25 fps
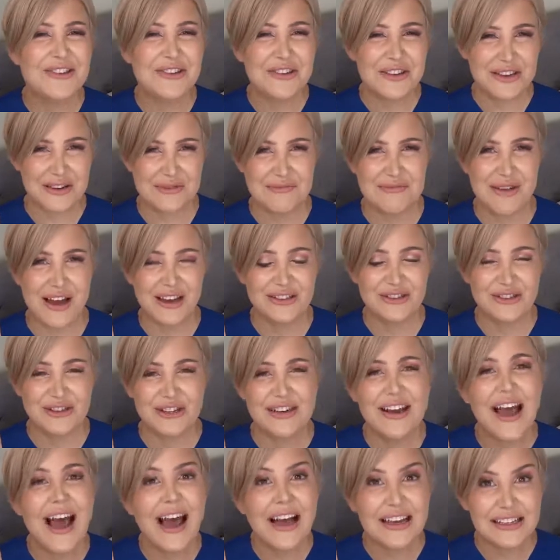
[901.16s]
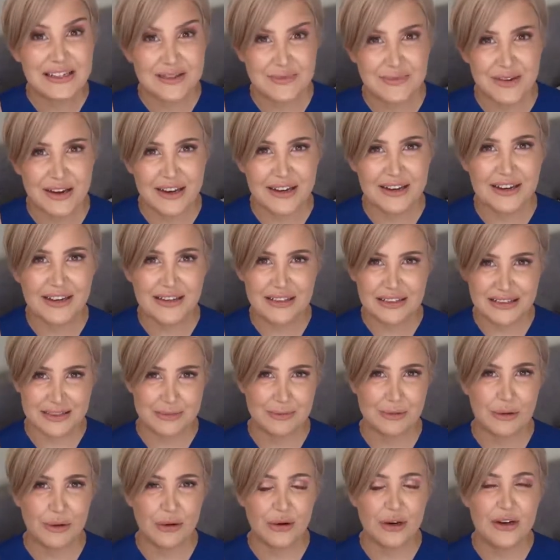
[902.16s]
you can imagine has been
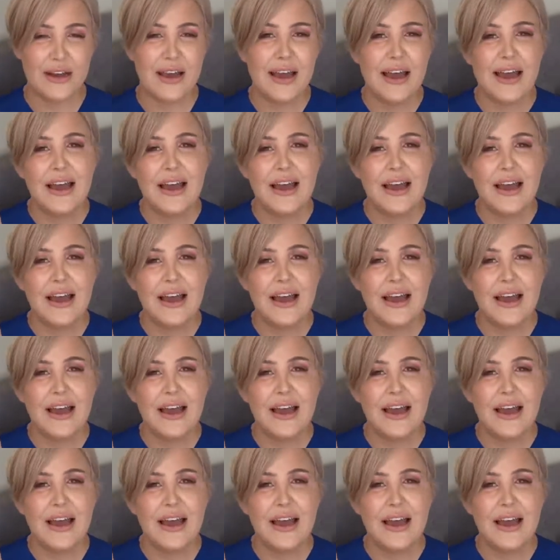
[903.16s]
explored.